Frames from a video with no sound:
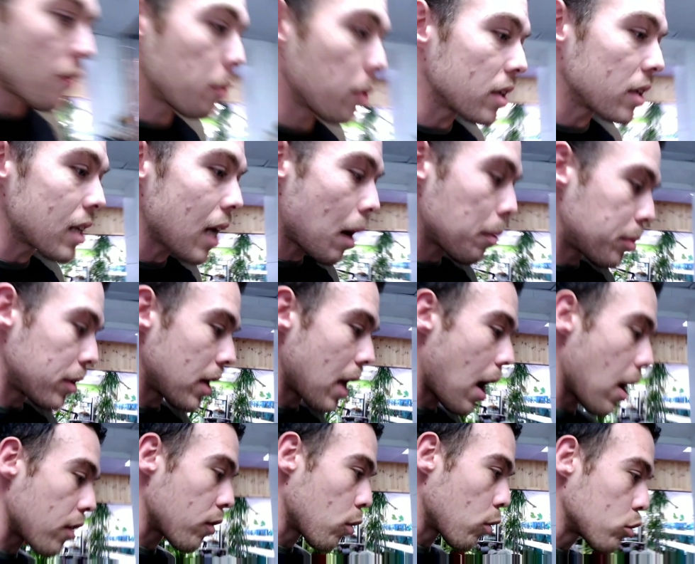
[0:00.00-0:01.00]
everybody's happy
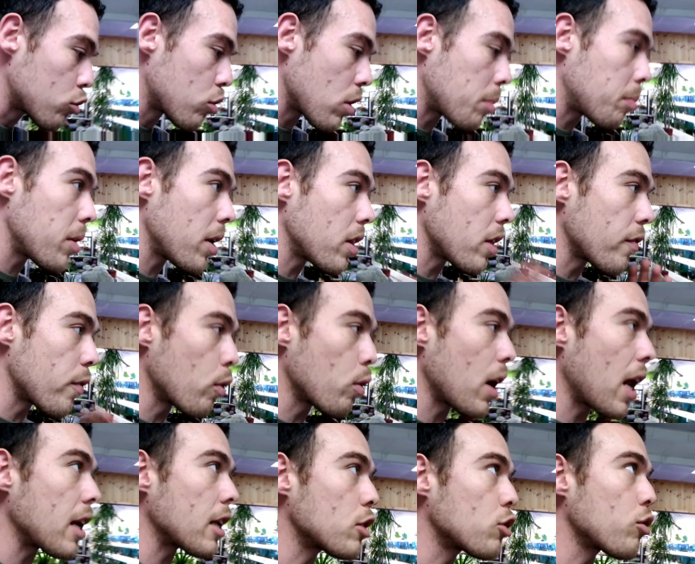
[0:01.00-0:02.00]
now. They're all dripping. They've
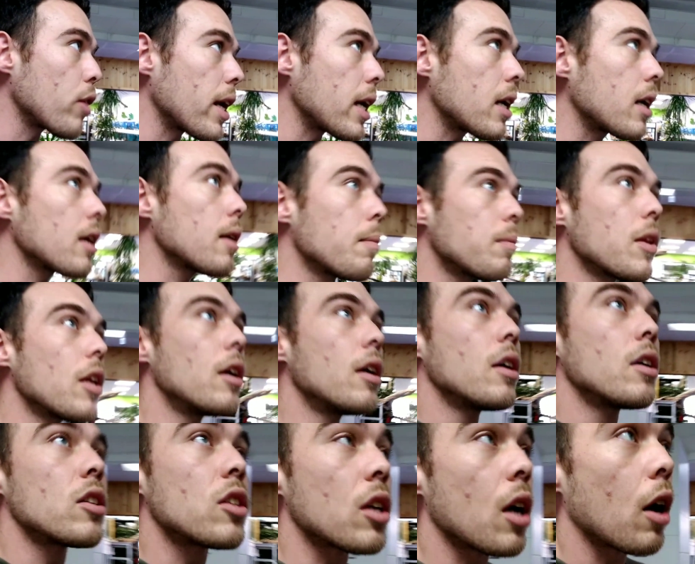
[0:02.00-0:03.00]
all had a drink.
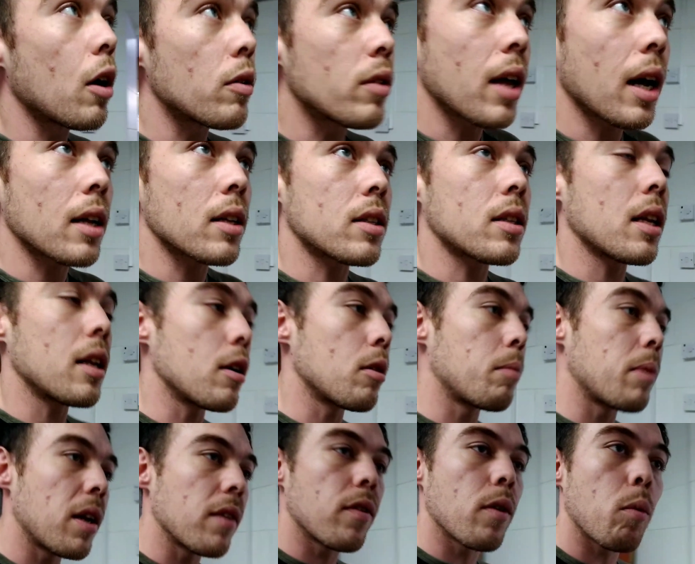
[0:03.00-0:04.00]
So that's a
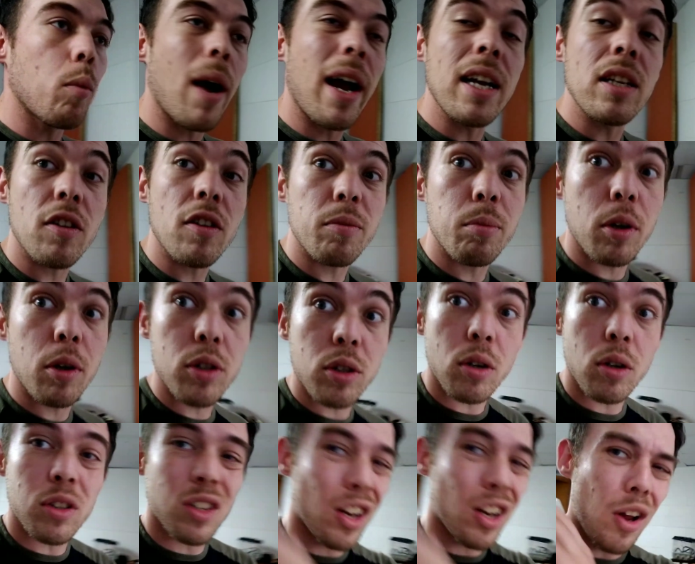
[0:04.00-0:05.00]
little bit of a weight off my
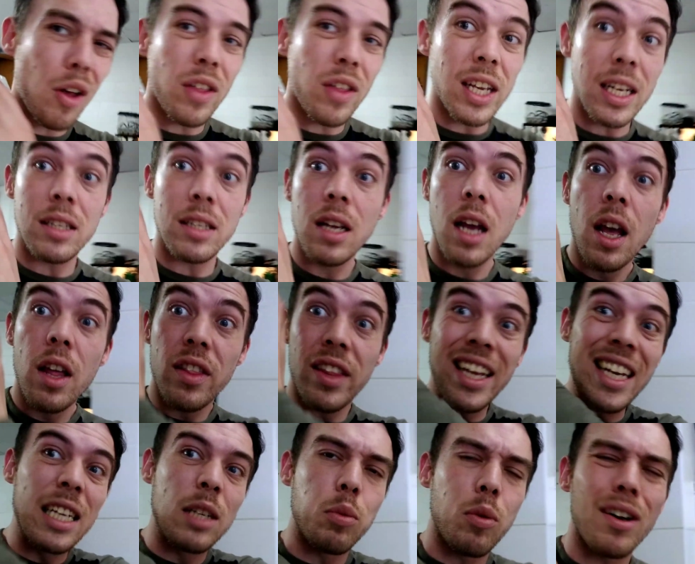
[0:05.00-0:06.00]
shoulders. I know these
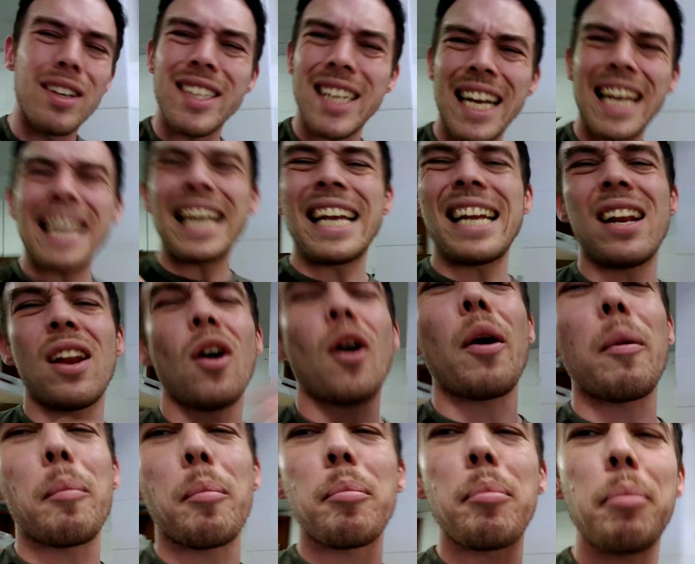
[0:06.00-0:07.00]
ones eat like